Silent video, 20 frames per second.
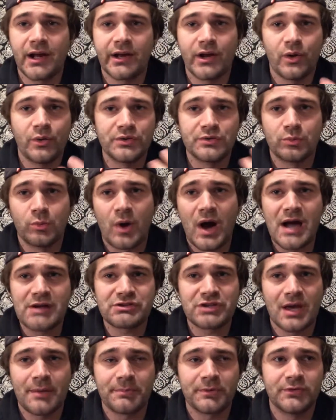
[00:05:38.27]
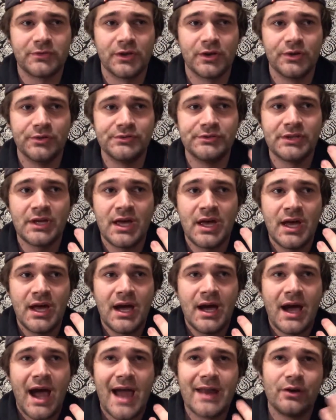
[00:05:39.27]
I'd always watch episodes.
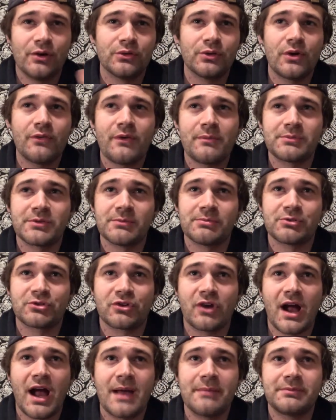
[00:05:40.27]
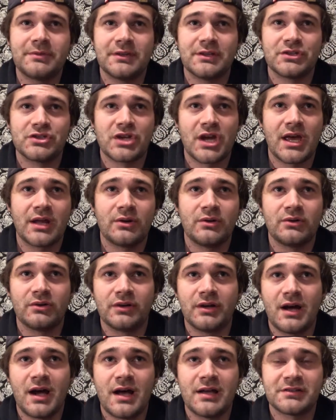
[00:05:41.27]
I don't know if I'm subscribed to the channel or
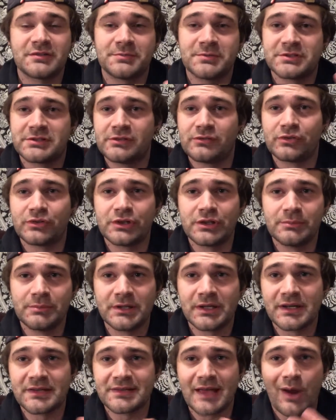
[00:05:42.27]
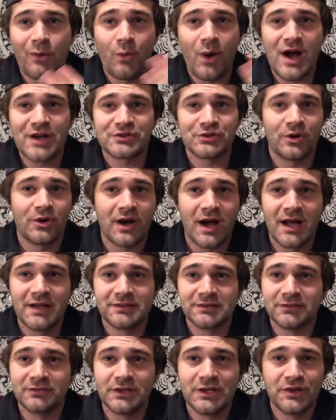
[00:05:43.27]
not specifically because I watch all
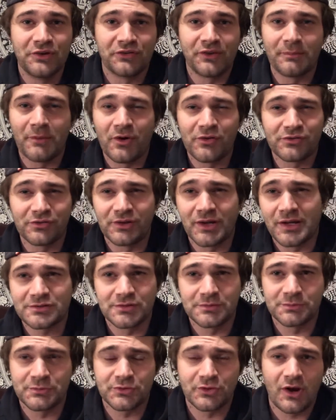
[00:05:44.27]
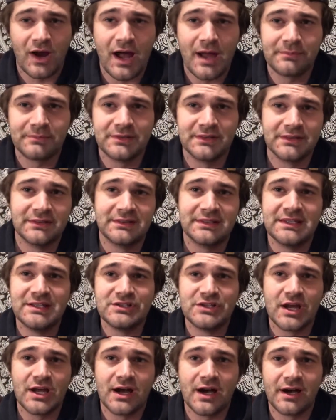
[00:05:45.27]
kinds of videos. I'm also not subscribed to
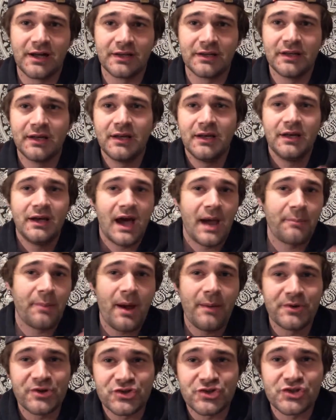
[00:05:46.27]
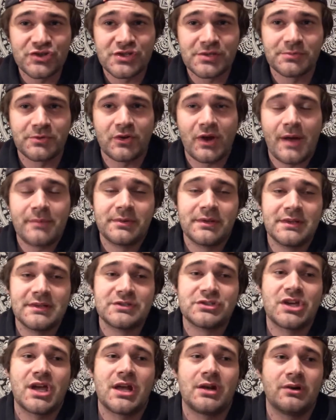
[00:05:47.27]
TJ Hunt. I probably should subscribe to these
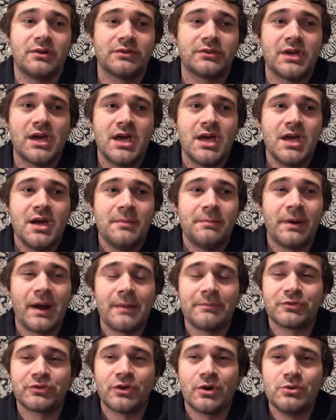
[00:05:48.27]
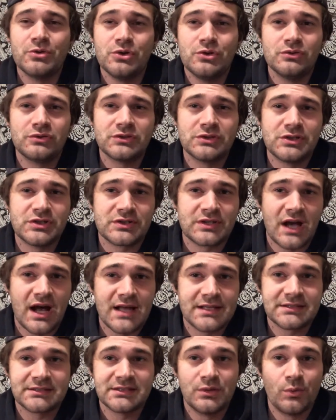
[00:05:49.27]
channels, but I'm so used to just
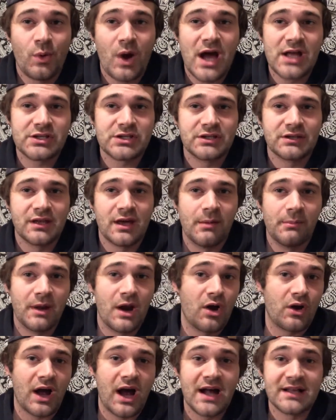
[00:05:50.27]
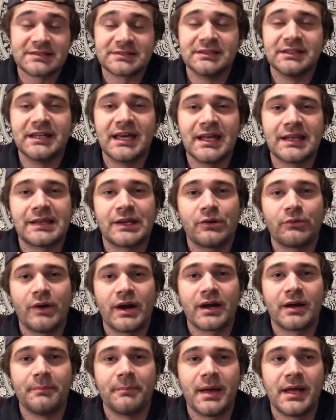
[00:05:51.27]
constantly watching them and I'll constantly get their
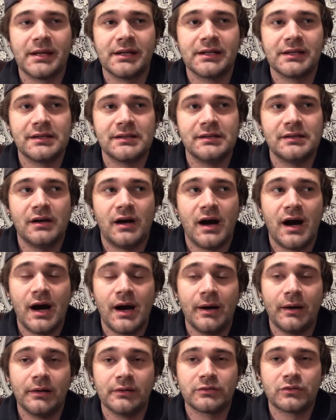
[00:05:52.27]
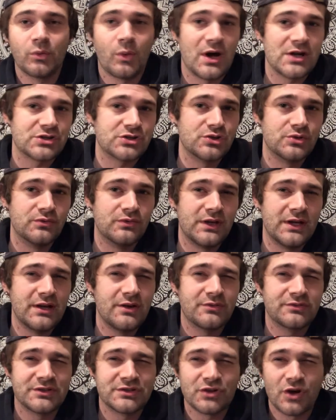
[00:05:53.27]
recommended to watch new
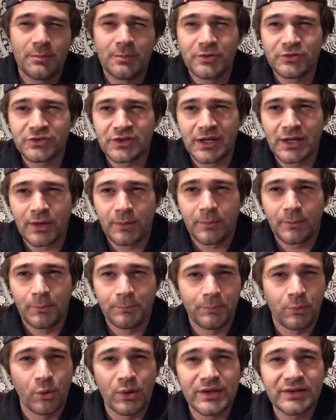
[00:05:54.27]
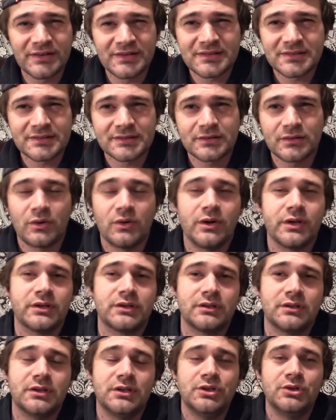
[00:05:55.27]
videos. It's almost like pointless
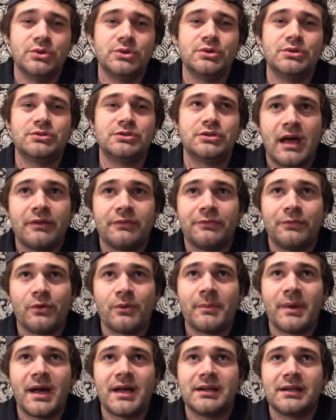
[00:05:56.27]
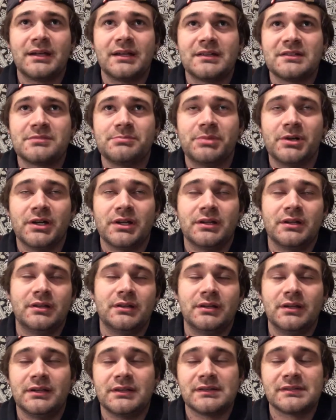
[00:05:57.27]
on the new YouTube format is, but
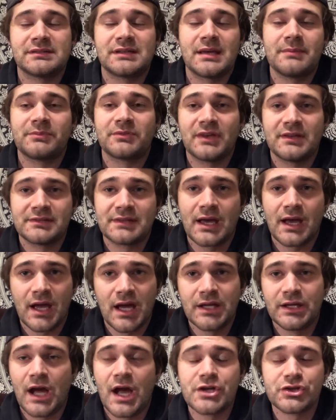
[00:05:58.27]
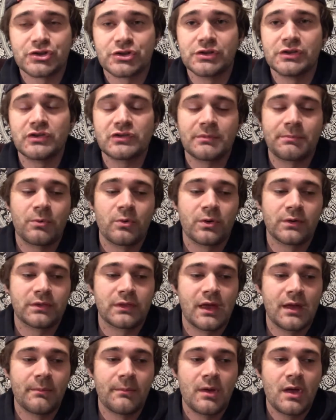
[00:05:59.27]
in the same sense, I should support
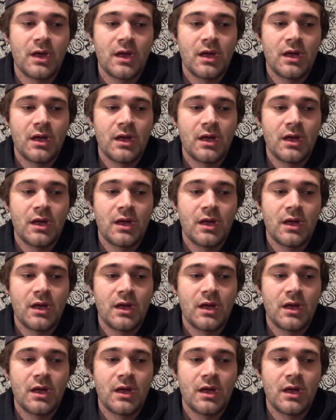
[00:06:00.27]
them.